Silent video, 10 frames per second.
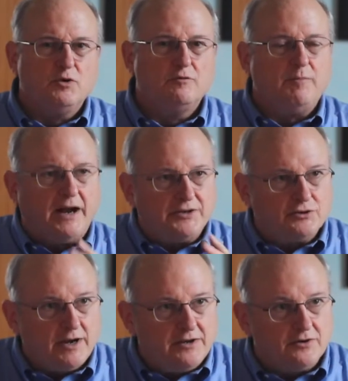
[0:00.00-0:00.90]
moved by
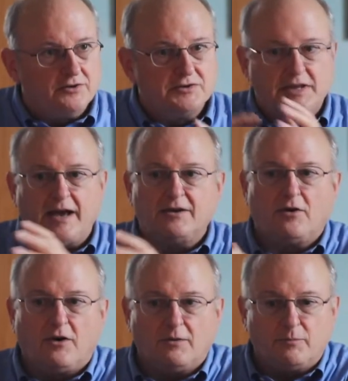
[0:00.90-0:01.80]
traders that
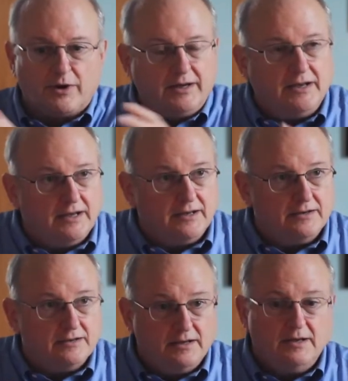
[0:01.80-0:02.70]
are bringing
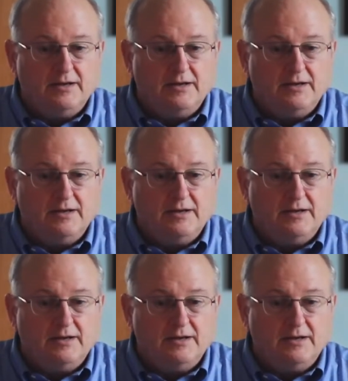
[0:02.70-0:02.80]
in